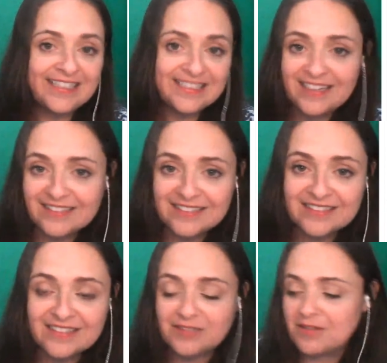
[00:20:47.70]
It
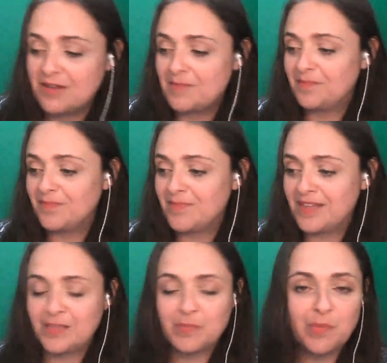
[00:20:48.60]
doesn't
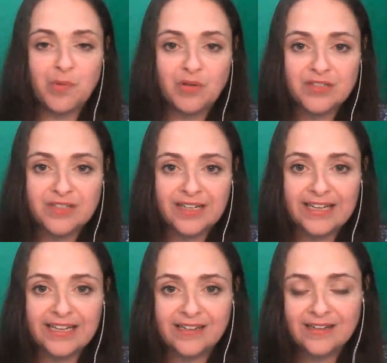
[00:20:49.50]

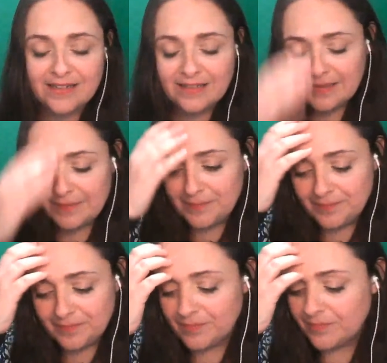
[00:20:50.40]
disproportionately,
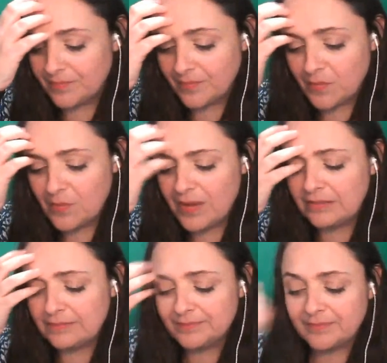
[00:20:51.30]

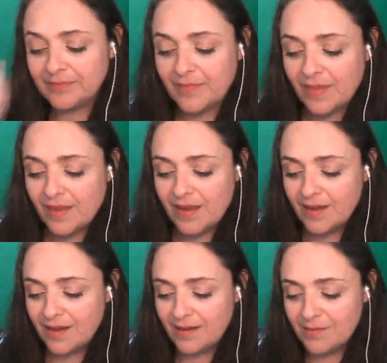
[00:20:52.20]
well,
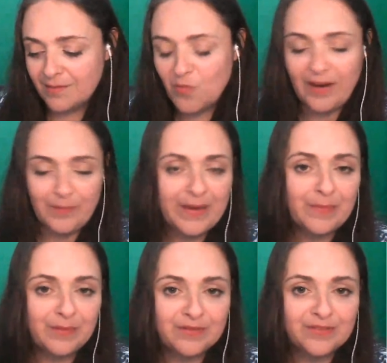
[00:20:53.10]
white
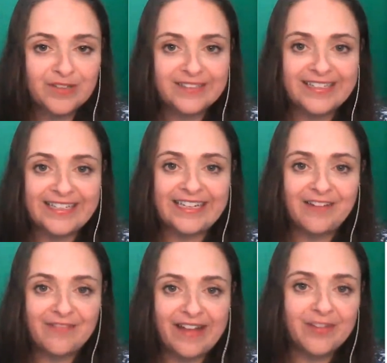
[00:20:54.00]
people
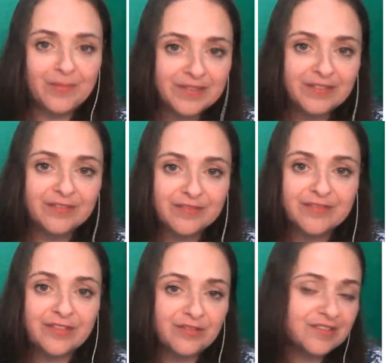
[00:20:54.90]
certainly avail themselves
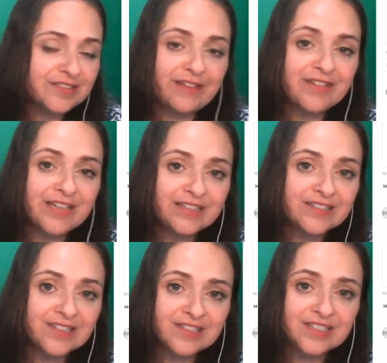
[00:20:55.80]
of social safety
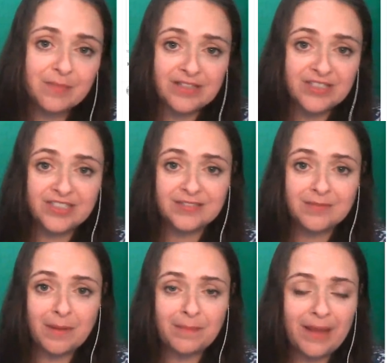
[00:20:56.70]
nets just as much
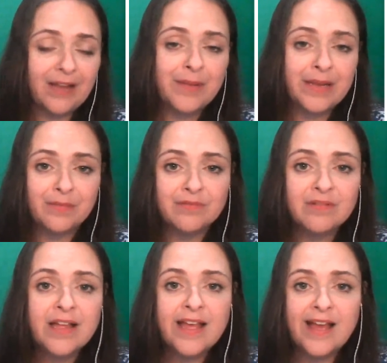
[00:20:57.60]
as Black
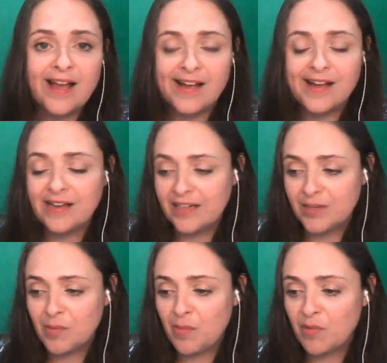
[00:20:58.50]
people
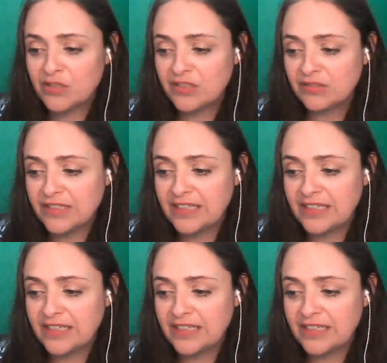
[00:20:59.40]
in a proportional